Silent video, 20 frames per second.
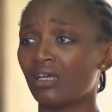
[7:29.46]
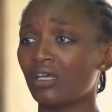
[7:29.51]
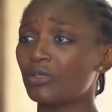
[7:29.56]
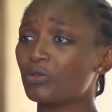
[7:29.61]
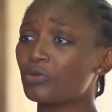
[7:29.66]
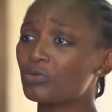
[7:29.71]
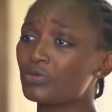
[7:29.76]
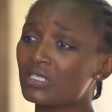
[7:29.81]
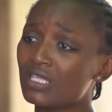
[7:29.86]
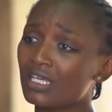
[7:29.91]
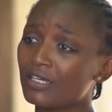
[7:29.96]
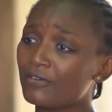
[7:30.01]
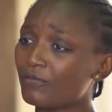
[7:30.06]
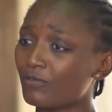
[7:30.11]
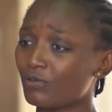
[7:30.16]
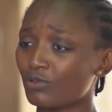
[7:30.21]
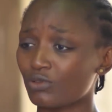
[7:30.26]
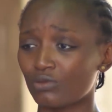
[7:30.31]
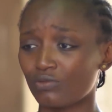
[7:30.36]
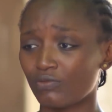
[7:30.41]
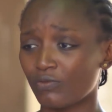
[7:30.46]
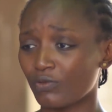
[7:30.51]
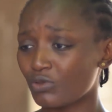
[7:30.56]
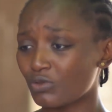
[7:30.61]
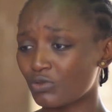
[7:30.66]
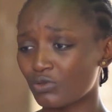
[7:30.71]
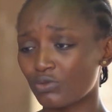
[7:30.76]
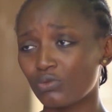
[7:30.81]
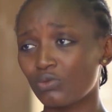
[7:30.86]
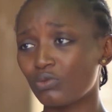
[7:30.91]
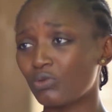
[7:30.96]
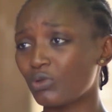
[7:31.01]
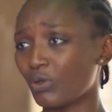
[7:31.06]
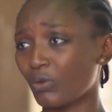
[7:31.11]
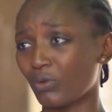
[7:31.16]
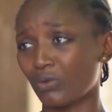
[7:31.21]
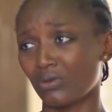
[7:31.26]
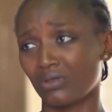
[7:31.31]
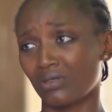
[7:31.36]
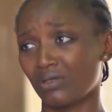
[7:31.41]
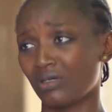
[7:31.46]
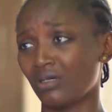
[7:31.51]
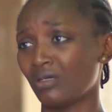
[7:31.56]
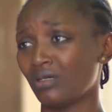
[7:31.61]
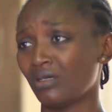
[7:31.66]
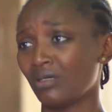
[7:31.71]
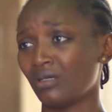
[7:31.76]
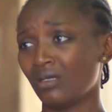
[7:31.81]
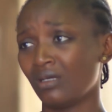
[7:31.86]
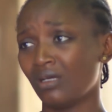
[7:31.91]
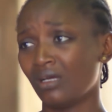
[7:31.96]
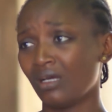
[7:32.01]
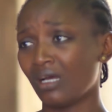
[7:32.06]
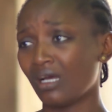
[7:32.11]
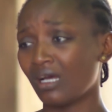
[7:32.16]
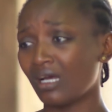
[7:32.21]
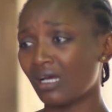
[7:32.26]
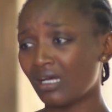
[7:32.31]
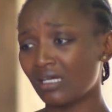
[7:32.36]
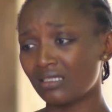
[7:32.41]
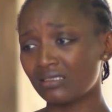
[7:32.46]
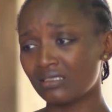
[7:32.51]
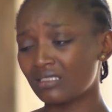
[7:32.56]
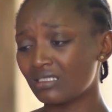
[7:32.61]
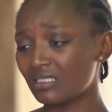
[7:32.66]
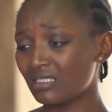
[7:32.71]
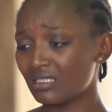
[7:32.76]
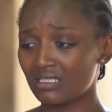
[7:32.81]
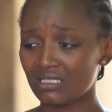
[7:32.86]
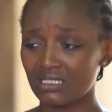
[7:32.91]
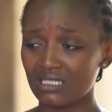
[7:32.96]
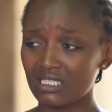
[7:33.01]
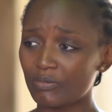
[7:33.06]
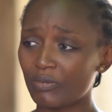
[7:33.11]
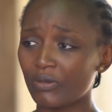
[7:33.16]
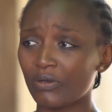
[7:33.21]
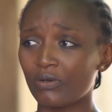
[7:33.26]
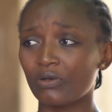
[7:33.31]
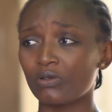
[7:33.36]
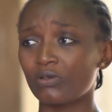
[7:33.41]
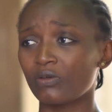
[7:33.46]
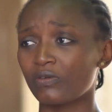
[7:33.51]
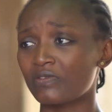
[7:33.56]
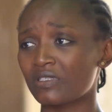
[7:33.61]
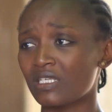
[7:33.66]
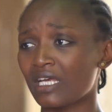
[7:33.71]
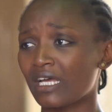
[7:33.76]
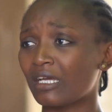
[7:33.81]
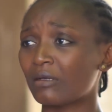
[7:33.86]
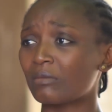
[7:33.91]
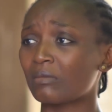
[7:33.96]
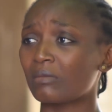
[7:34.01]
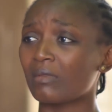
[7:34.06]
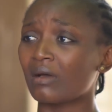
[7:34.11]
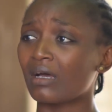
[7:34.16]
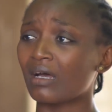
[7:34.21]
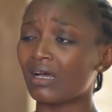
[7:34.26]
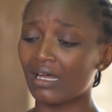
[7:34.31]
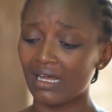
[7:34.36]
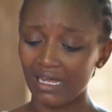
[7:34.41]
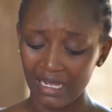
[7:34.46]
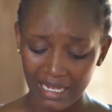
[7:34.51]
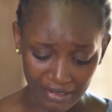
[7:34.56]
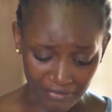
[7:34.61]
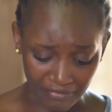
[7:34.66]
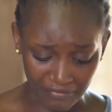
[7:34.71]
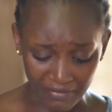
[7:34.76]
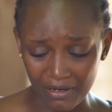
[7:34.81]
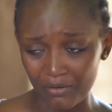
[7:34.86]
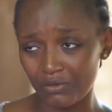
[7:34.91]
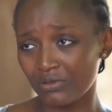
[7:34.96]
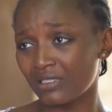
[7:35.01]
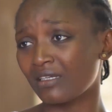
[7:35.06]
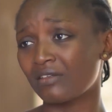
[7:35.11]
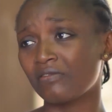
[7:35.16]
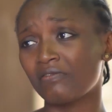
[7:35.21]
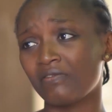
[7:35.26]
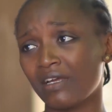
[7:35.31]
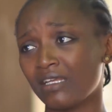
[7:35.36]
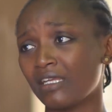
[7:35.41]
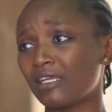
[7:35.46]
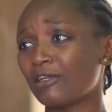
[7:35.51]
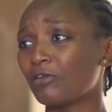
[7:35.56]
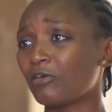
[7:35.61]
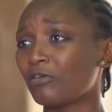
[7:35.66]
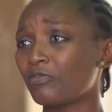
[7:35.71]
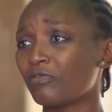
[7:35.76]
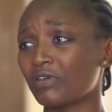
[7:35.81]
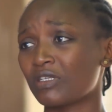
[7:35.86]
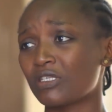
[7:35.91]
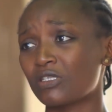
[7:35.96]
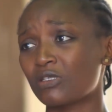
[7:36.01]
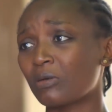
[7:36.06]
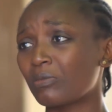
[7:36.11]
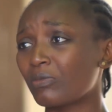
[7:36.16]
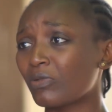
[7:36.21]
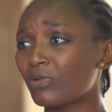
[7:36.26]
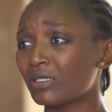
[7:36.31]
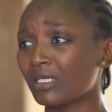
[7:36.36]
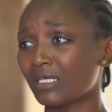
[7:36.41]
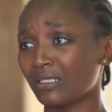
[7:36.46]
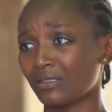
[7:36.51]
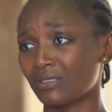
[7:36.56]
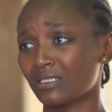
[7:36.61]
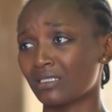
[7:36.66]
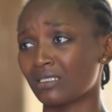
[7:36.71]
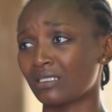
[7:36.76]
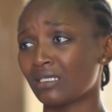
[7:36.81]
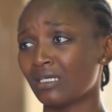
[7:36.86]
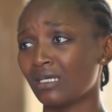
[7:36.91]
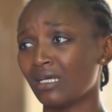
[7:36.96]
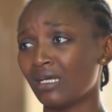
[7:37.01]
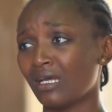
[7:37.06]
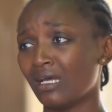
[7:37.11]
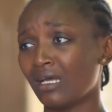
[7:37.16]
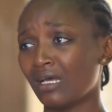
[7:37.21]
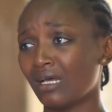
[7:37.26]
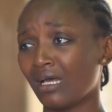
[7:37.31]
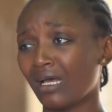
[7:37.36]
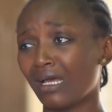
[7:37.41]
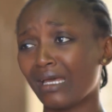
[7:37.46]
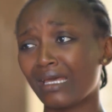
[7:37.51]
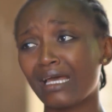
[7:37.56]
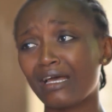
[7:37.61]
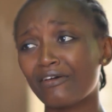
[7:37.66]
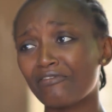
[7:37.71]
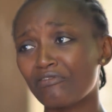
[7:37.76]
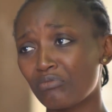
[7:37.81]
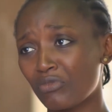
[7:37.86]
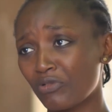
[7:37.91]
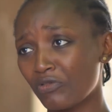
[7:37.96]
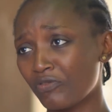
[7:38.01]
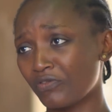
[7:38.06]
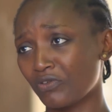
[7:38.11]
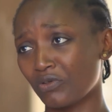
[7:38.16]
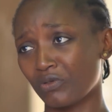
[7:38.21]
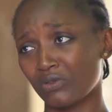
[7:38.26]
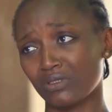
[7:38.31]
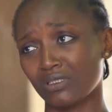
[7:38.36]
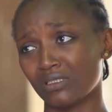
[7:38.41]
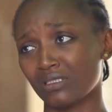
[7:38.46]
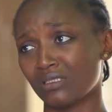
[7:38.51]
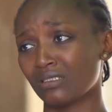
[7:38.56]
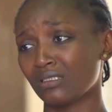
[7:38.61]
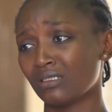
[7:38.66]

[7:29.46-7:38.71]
You stayed for too long. And this period of time, I found and fell in love with someone else. I have moved on.